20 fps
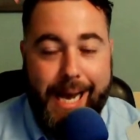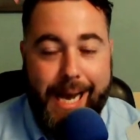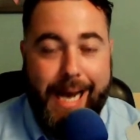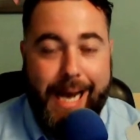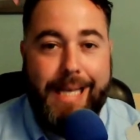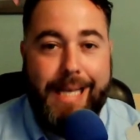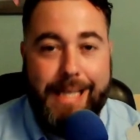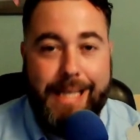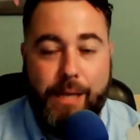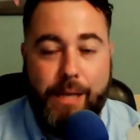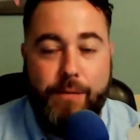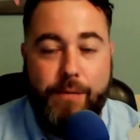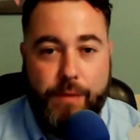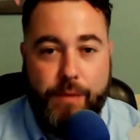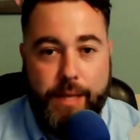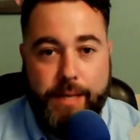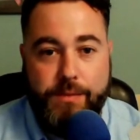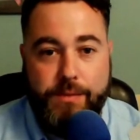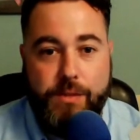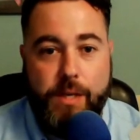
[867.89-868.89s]
I love
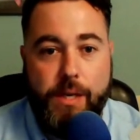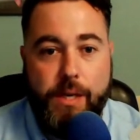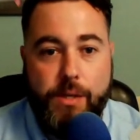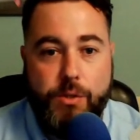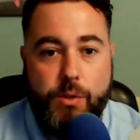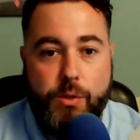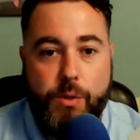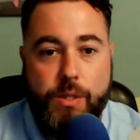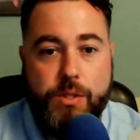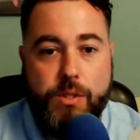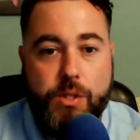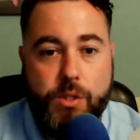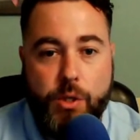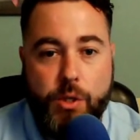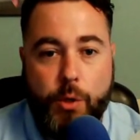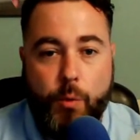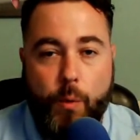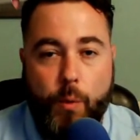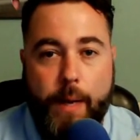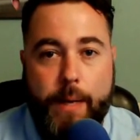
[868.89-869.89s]
this. So this is a
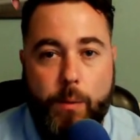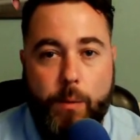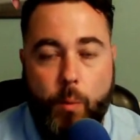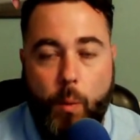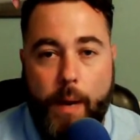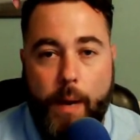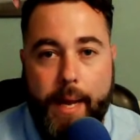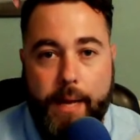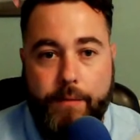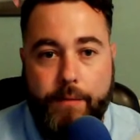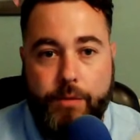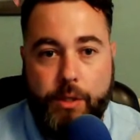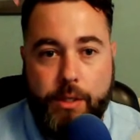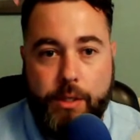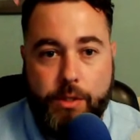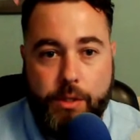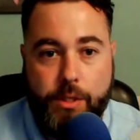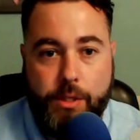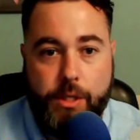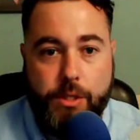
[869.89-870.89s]
great way of
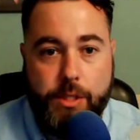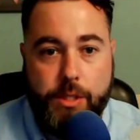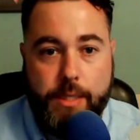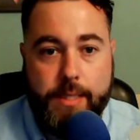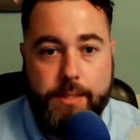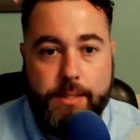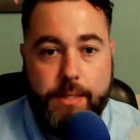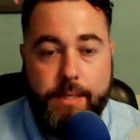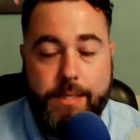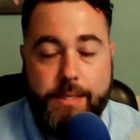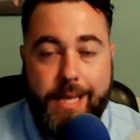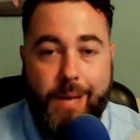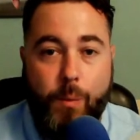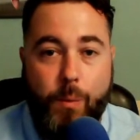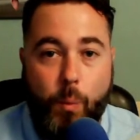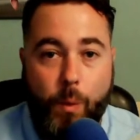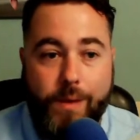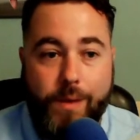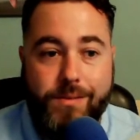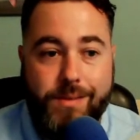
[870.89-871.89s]
teaching these things.
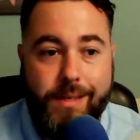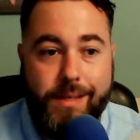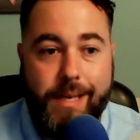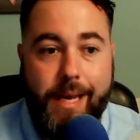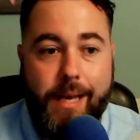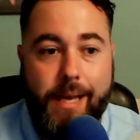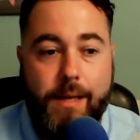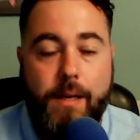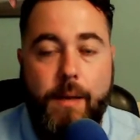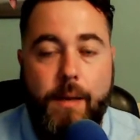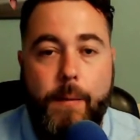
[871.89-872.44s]
And once again,